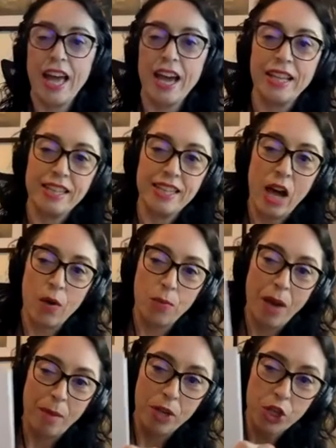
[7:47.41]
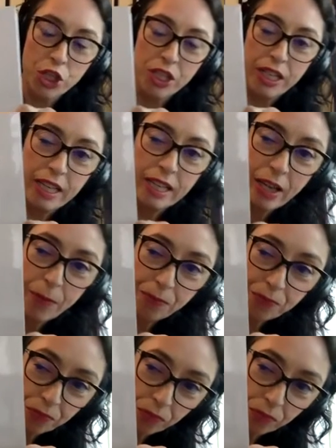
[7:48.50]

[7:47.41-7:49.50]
and is now published in